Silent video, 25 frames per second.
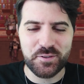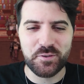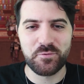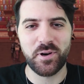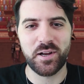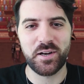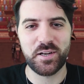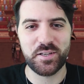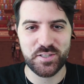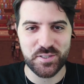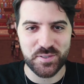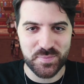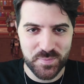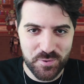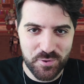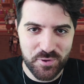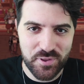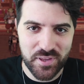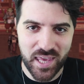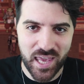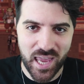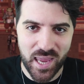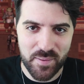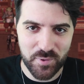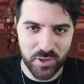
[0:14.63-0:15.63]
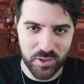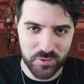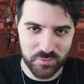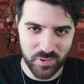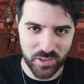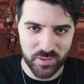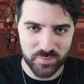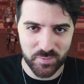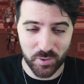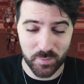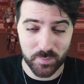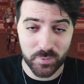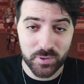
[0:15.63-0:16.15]
to run a smooth game on
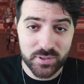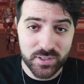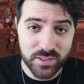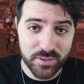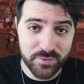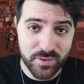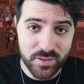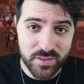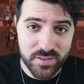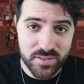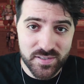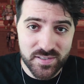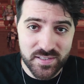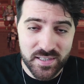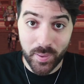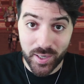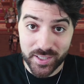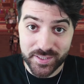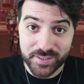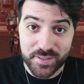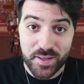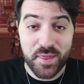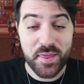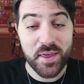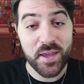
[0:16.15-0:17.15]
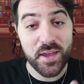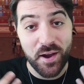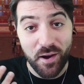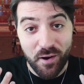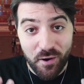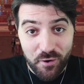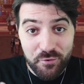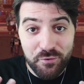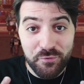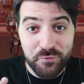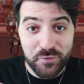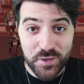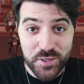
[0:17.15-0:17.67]
One More Multiverse, but they
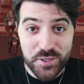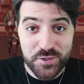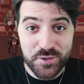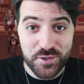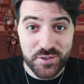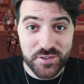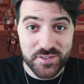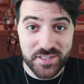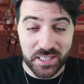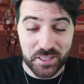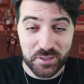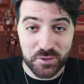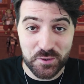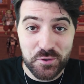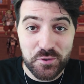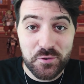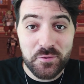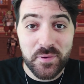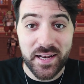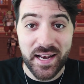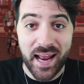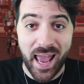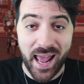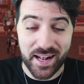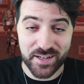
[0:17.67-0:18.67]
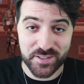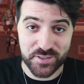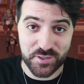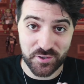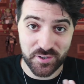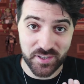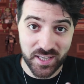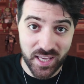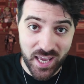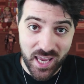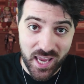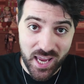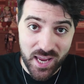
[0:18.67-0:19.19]
are features that do enhance
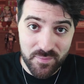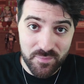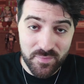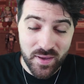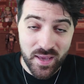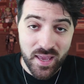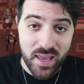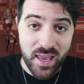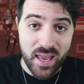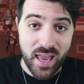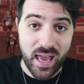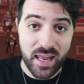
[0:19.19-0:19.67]
your game,